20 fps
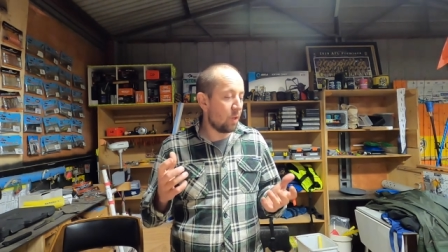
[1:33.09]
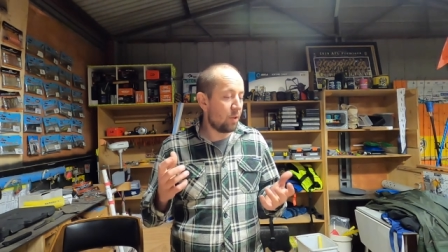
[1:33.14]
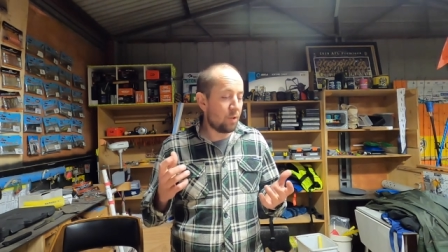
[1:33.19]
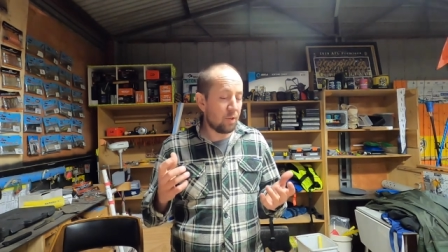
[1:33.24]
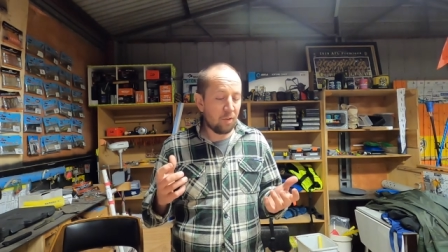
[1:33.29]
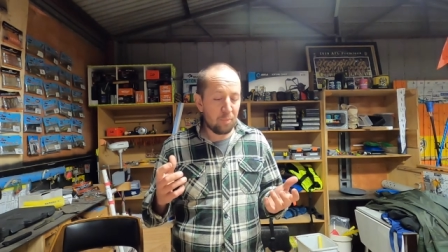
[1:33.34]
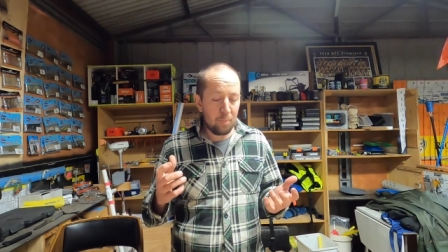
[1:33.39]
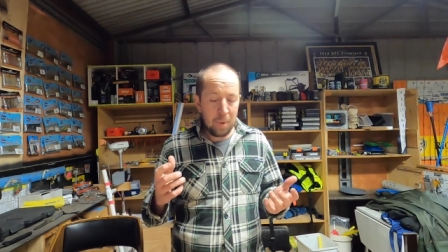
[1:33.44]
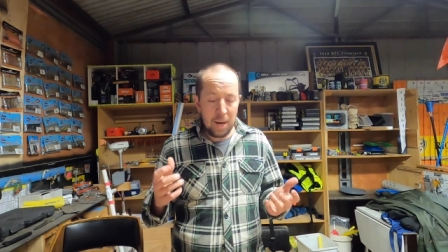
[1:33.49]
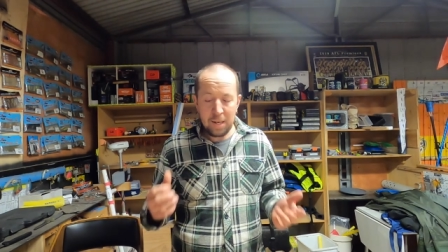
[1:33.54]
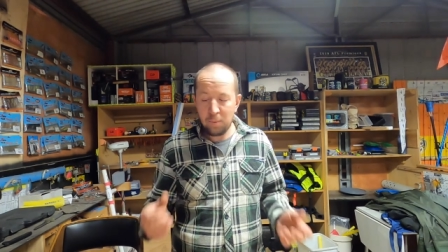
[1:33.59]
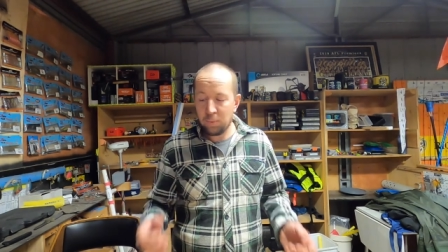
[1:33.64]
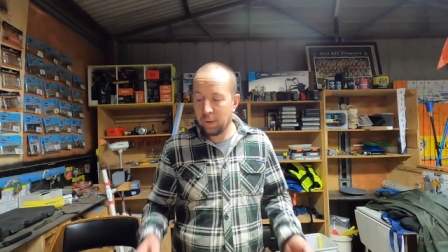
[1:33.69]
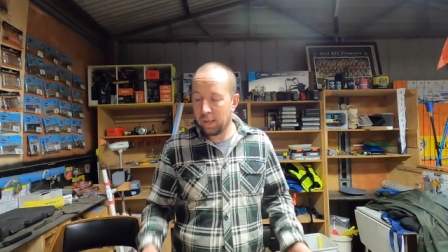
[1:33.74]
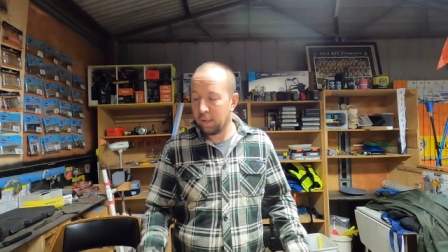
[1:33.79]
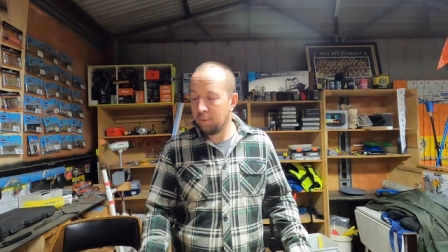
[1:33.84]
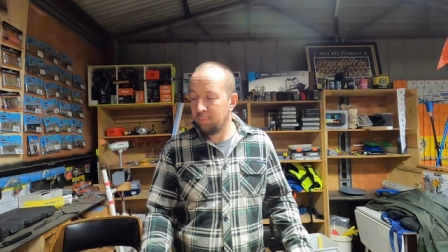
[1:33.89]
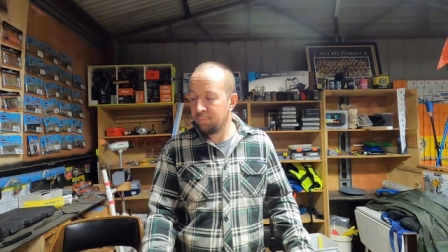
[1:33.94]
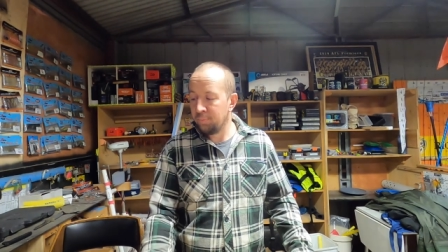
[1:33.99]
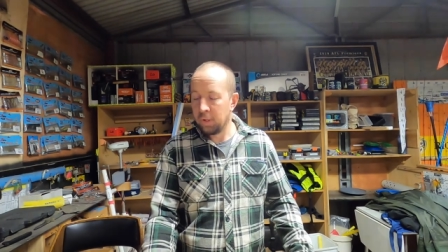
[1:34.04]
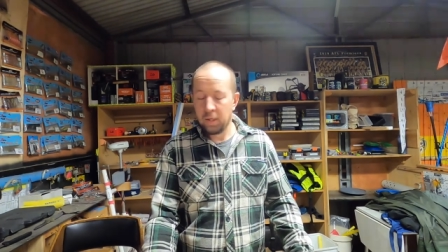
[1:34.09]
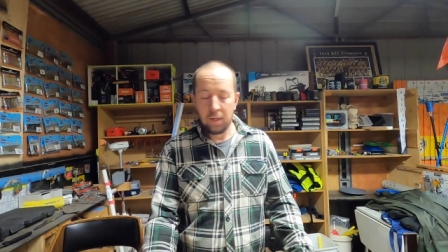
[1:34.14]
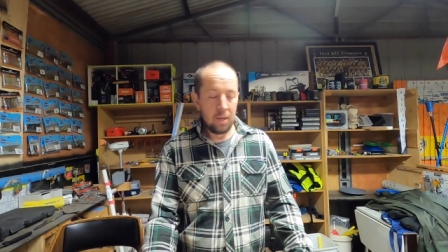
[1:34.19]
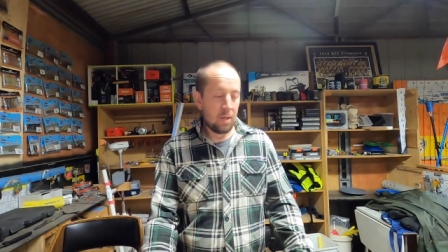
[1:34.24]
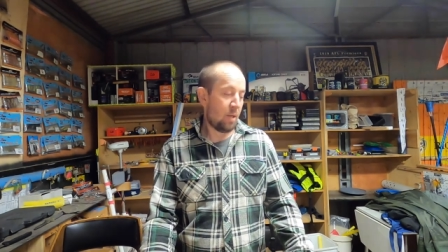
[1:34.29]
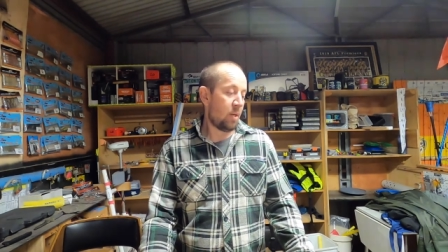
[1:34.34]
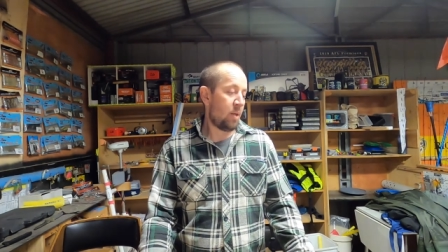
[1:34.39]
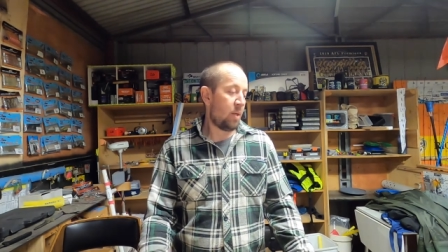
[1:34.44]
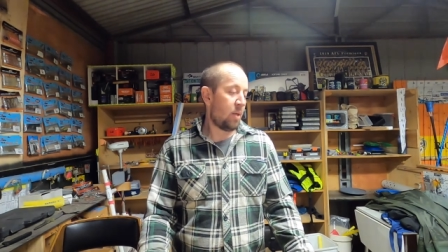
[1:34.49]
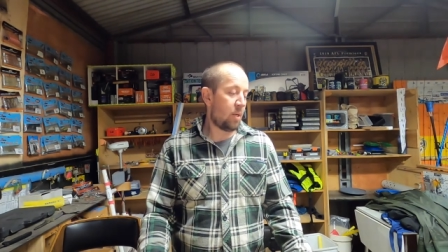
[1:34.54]
So I've made one,
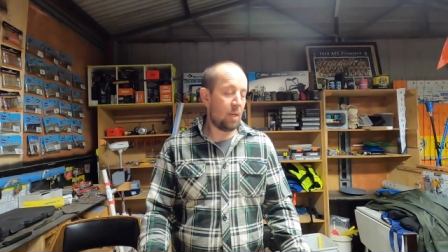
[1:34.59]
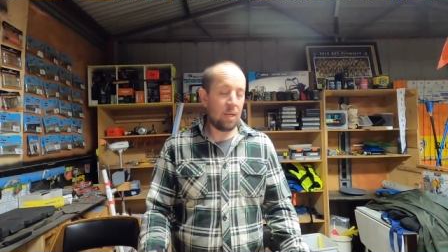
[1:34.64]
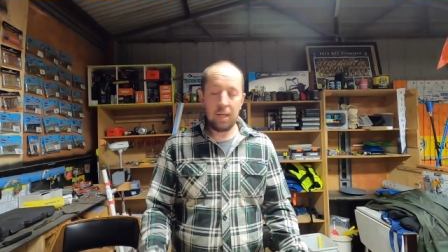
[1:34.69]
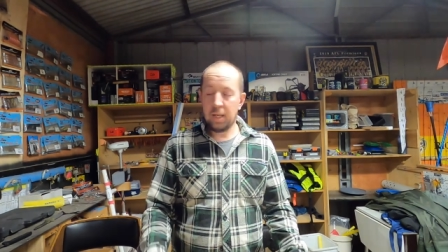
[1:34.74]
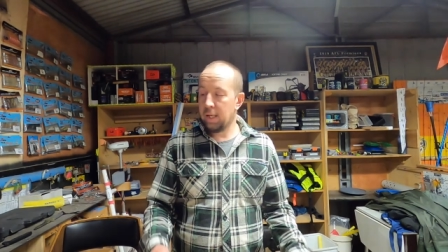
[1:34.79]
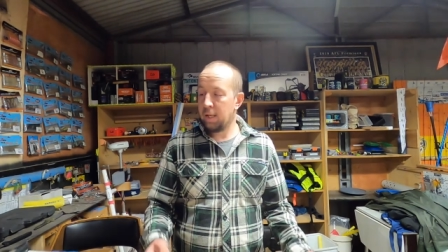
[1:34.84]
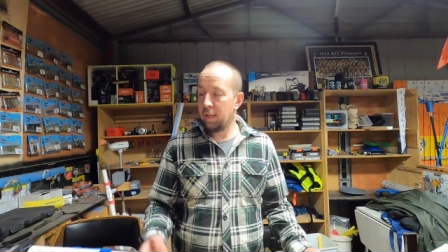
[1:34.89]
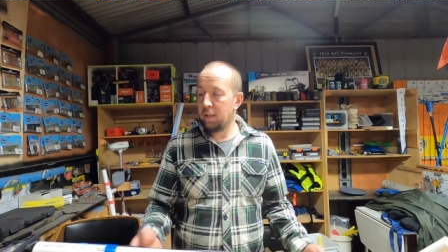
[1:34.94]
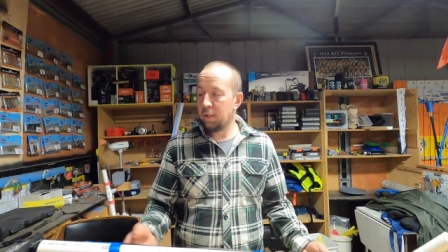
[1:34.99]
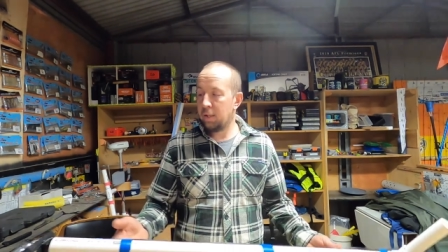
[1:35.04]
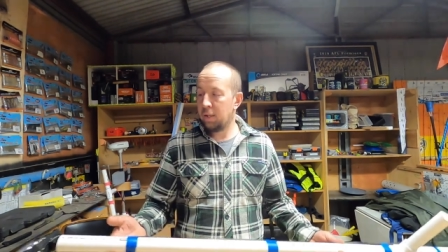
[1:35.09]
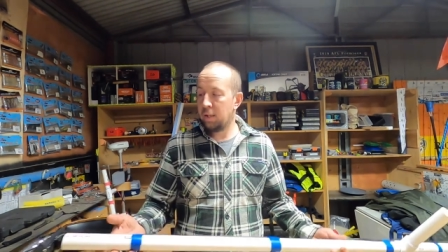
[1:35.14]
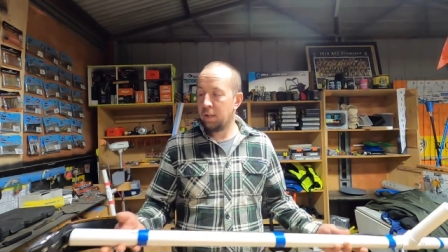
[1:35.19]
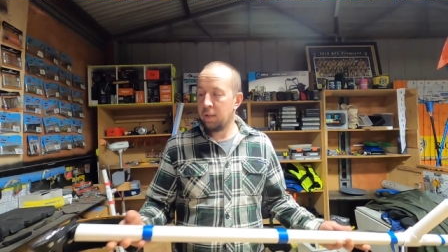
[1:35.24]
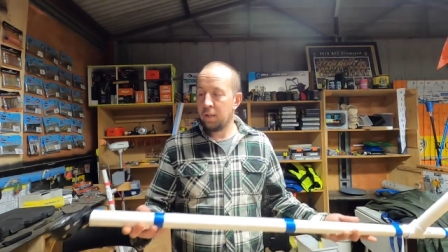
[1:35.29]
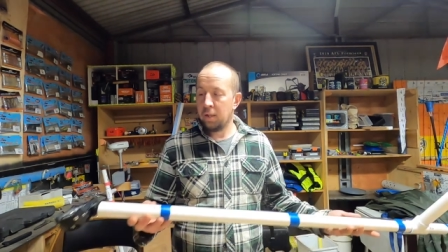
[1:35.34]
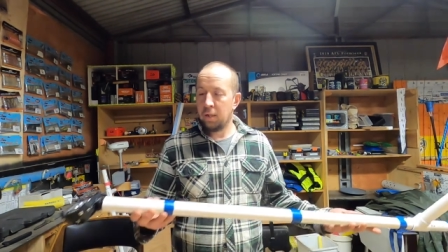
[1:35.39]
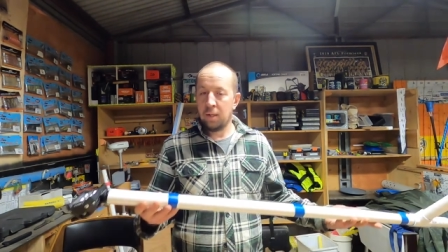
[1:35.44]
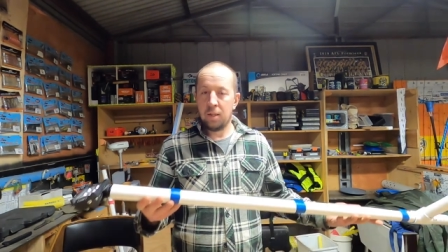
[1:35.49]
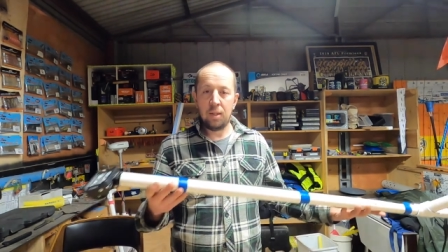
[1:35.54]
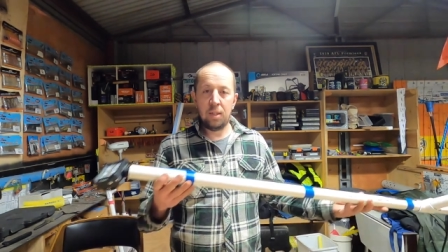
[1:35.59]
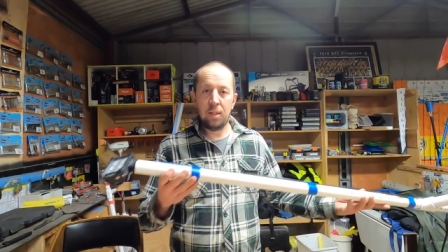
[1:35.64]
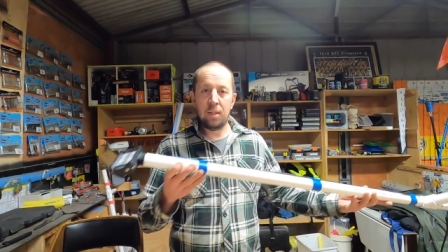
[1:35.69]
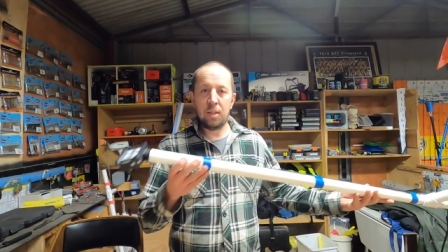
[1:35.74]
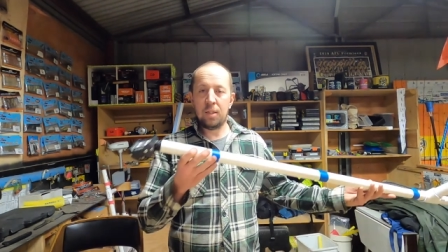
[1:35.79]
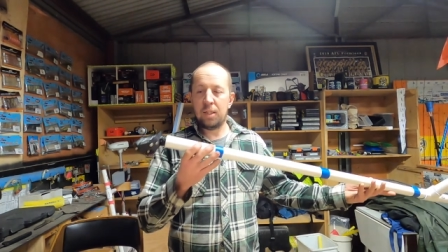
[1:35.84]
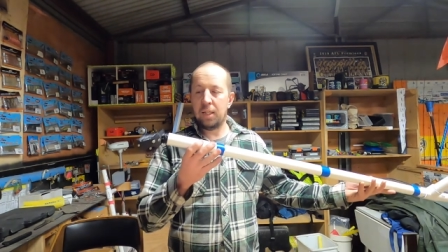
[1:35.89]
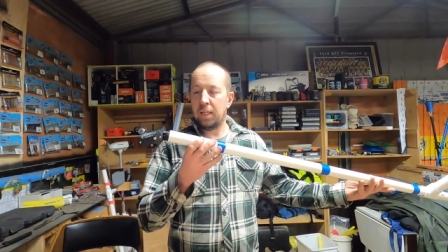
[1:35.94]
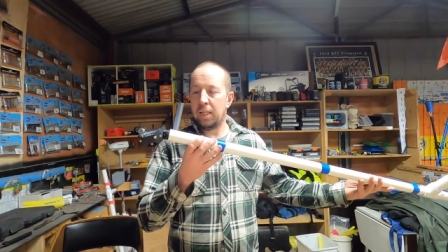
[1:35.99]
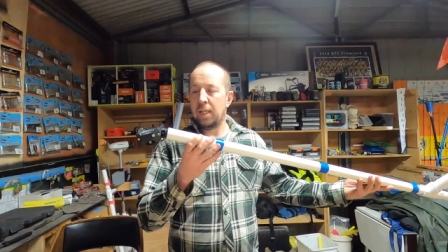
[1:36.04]
and
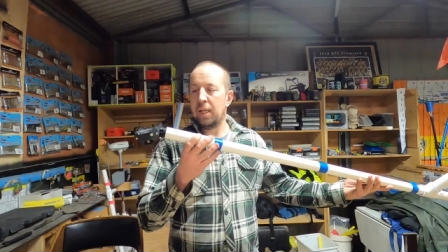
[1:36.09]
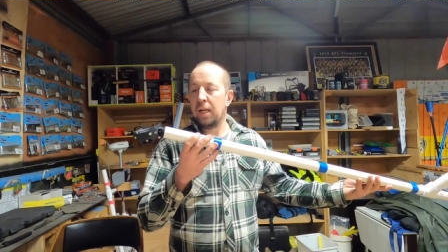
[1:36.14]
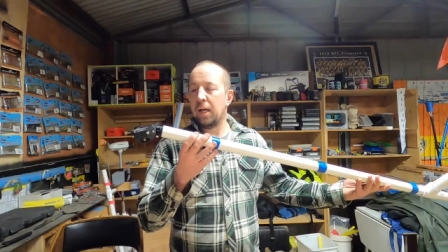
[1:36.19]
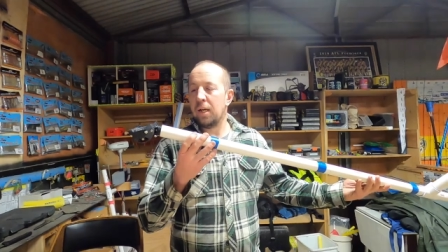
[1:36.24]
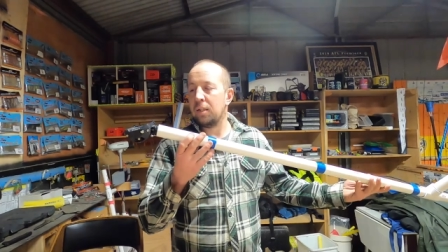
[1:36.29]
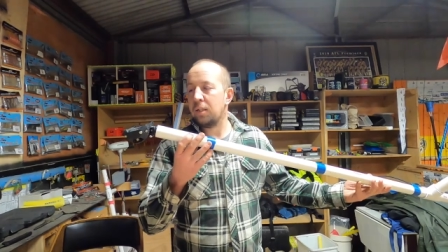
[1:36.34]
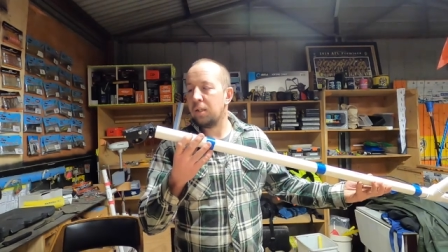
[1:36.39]
this is it here.